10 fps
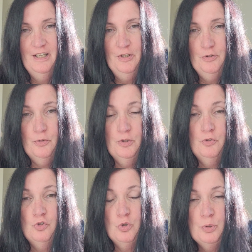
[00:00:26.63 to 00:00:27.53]
So
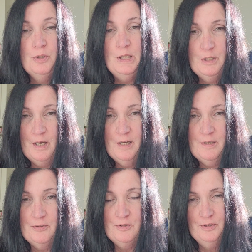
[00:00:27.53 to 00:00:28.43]
this truly
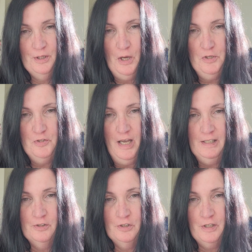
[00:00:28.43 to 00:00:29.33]
does
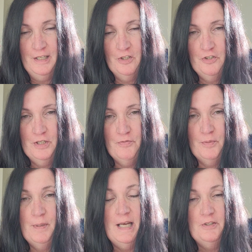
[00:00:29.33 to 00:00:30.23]
untangle your energy
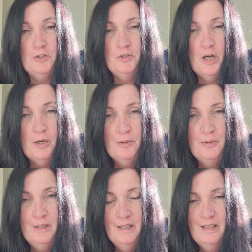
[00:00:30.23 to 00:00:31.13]
from head to toe.
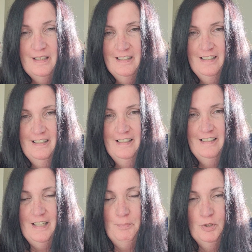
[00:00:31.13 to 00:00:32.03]

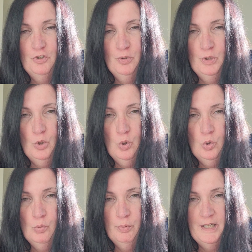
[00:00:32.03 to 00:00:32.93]
It puts you in a
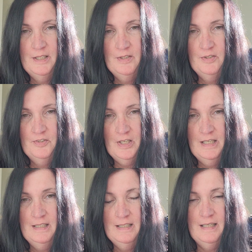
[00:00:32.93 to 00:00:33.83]
whole brain
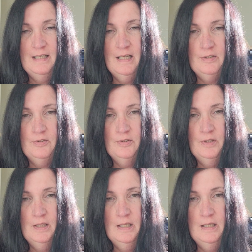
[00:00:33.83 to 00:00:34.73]
state. It gets
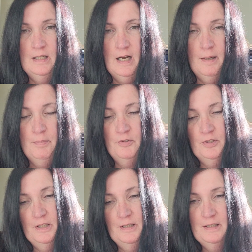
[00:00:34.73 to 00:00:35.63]
the
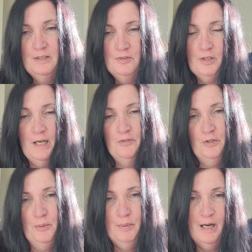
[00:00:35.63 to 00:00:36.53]
opposite sides of
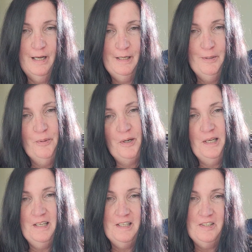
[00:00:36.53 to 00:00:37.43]
the body
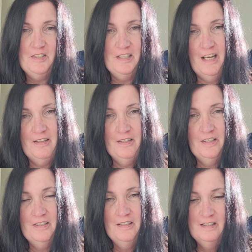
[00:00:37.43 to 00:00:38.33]
working
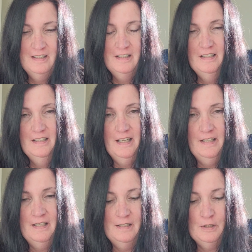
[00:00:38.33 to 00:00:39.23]
together and
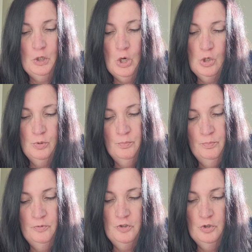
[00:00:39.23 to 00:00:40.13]
then
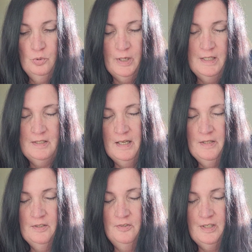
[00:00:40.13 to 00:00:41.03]
calms you right down
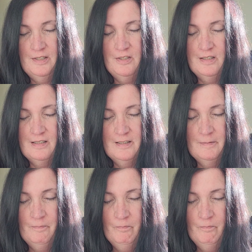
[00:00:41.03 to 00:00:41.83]
the center.